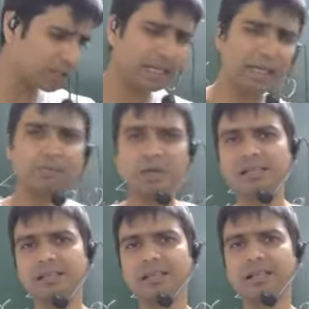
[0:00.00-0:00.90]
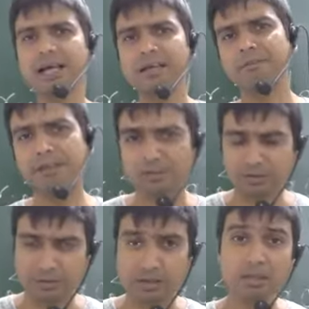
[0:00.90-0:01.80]
helpless and lifeless
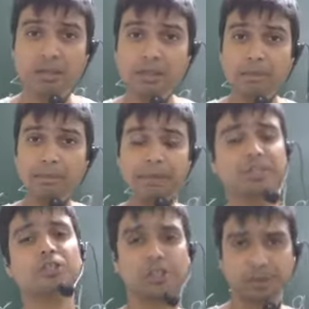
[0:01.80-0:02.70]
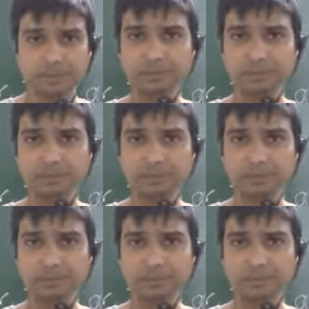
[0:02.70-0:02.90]
on the beach.